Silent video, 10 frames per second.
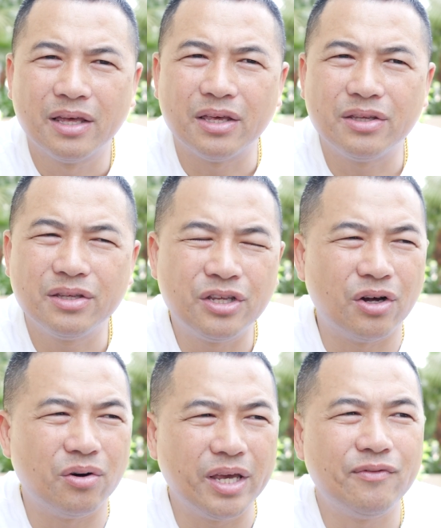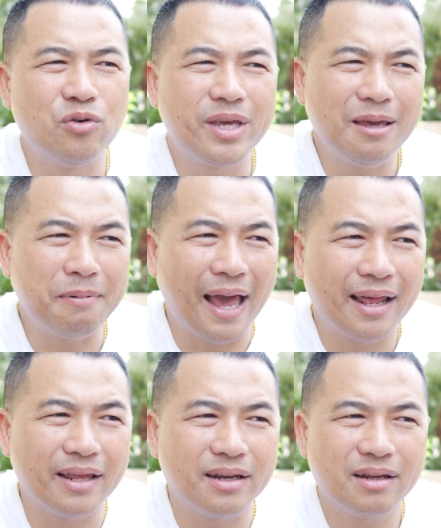if you keep
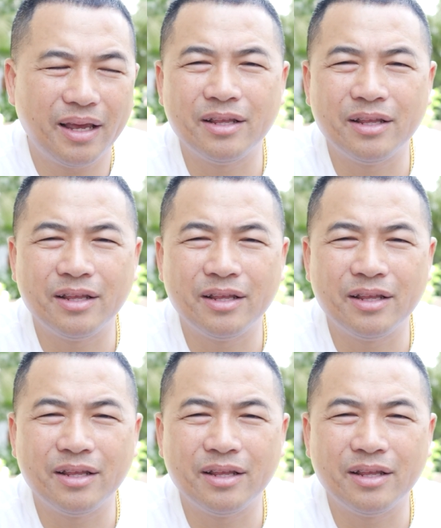at it